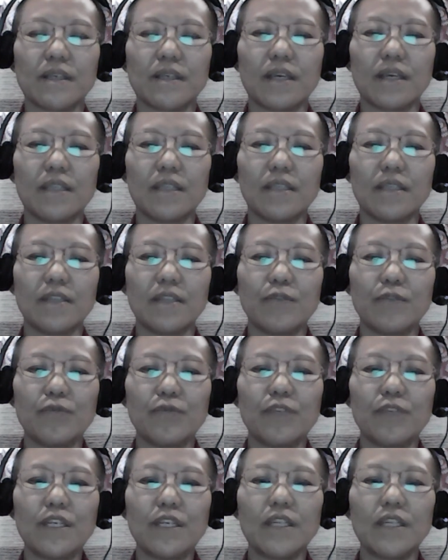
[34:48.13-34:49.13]
and then
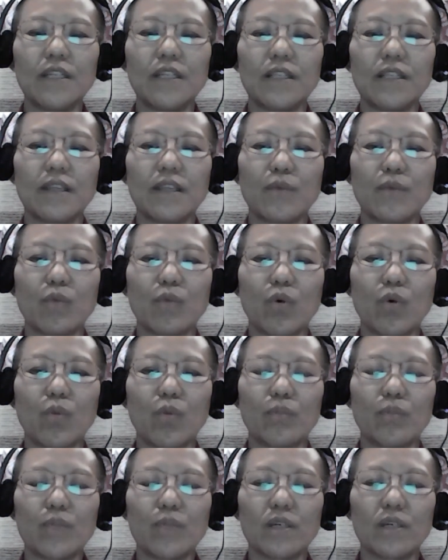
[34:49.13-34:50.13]
feel the
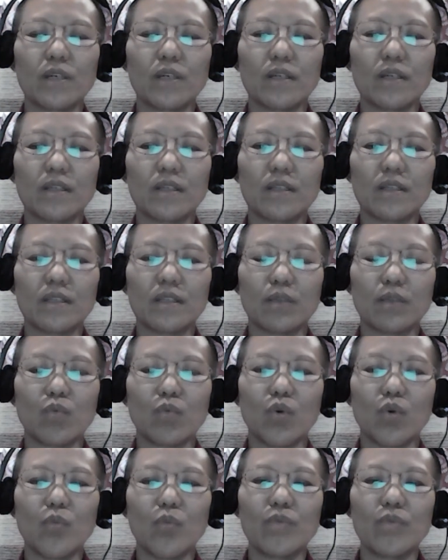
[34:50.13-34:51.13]
warmth
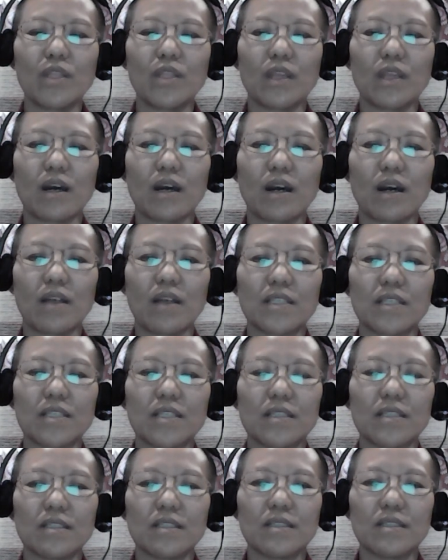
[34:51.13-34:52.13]
in the heart.
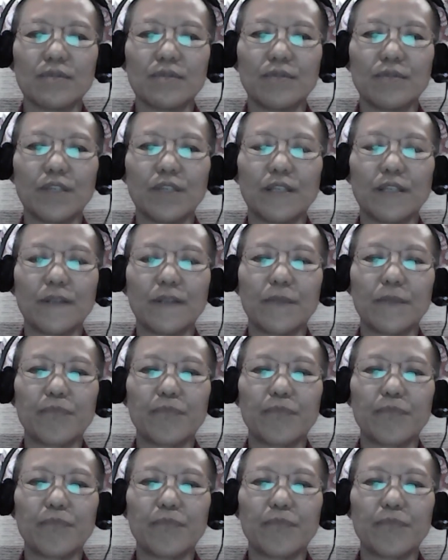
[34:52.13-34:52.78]
Feel.